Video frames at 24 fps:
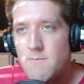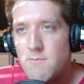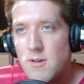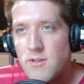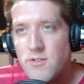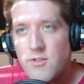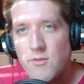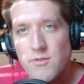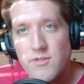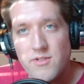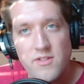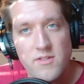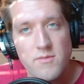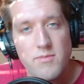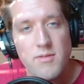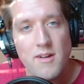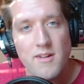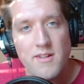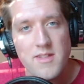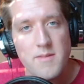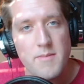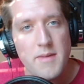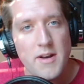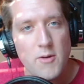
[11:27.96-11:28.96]
Russell Wilson's
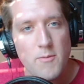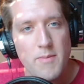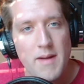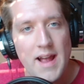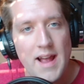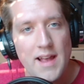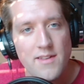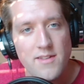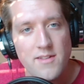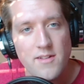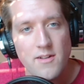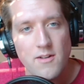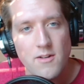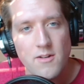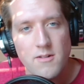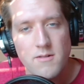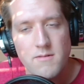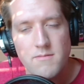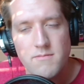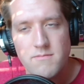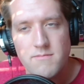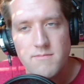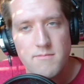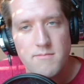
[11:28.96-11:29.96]
probably the better
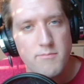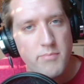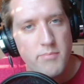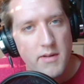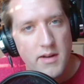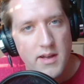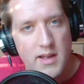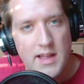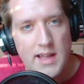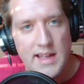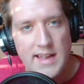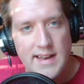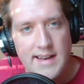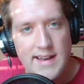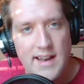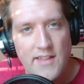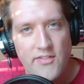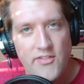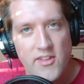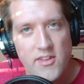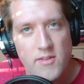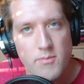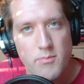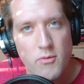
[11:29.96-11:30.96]
passer. But
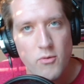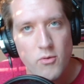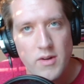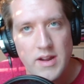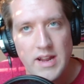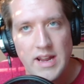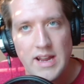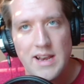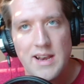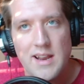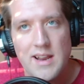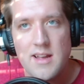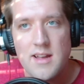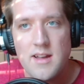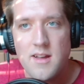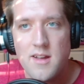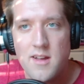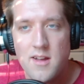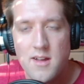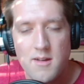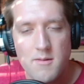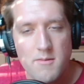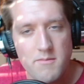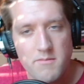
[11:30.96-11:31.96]
at this point,
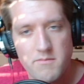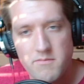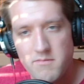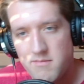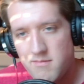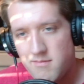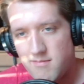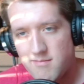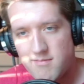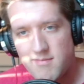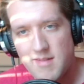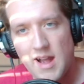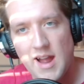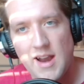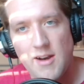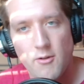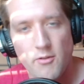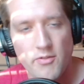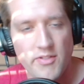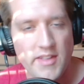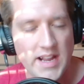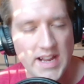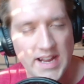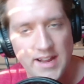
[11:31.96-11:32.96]
I
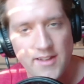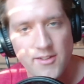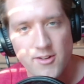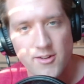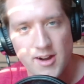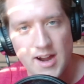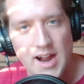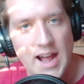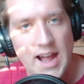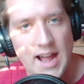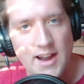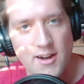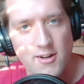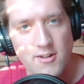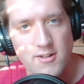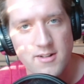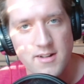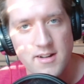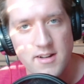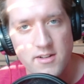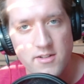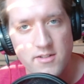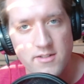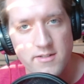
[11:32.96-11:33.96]
don't think either guy
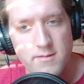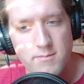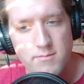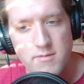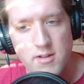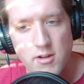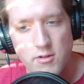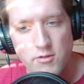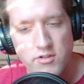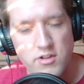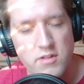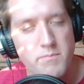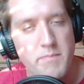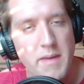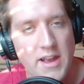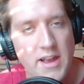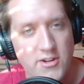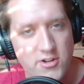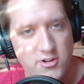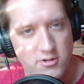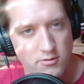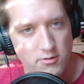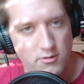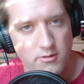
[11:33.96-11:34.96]
is,
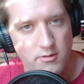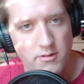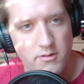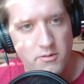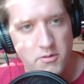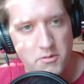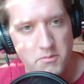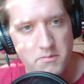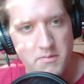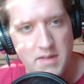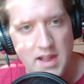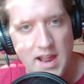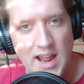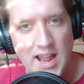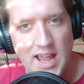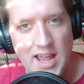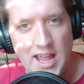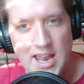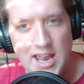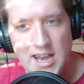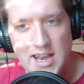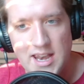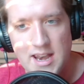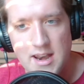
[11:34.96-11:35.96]
special.
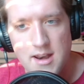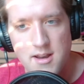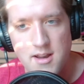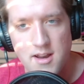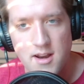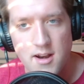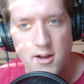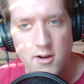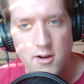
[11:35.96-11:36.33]
And,